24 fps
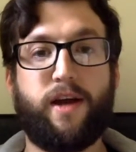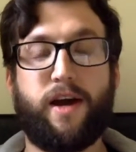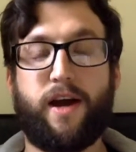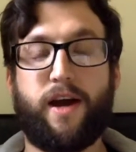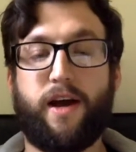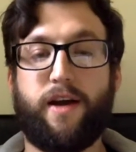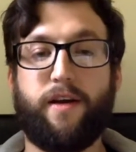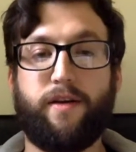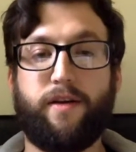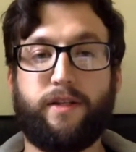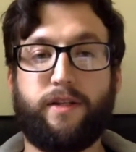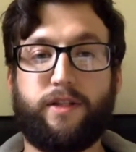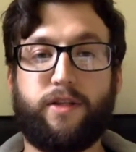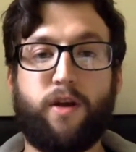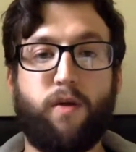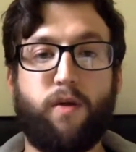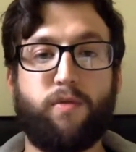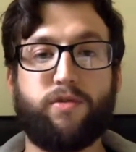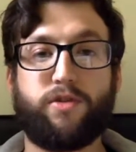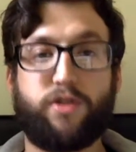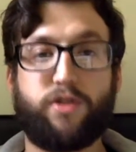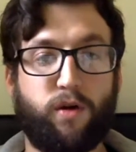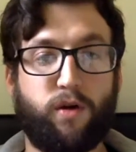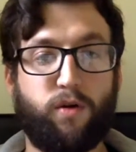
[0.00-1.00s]
and no
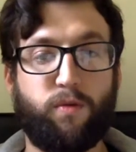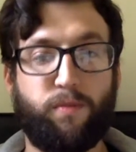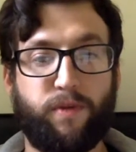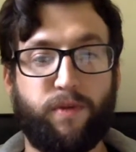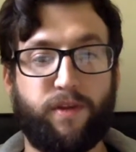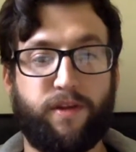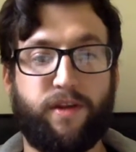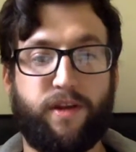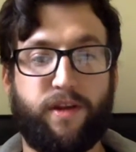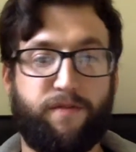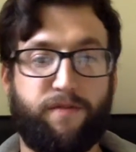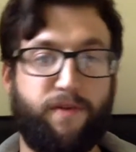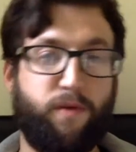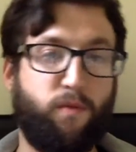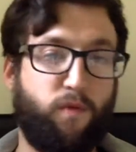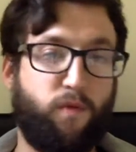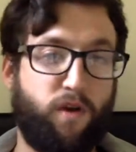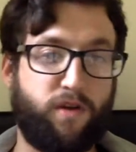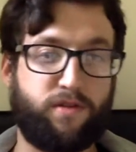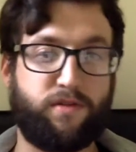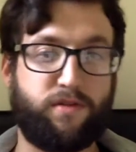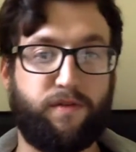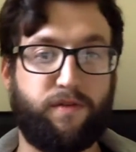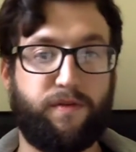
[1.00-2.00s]
one's told me that if it
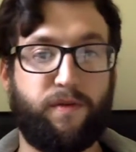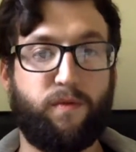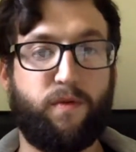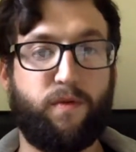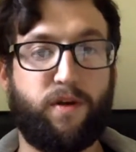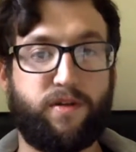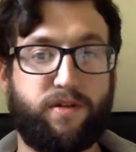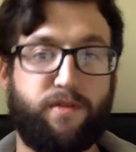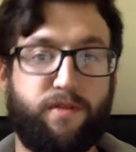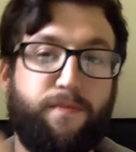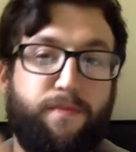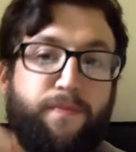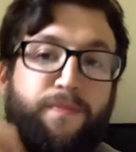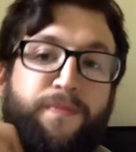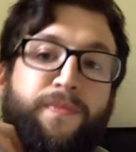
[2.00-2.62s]
was or if it wasn't.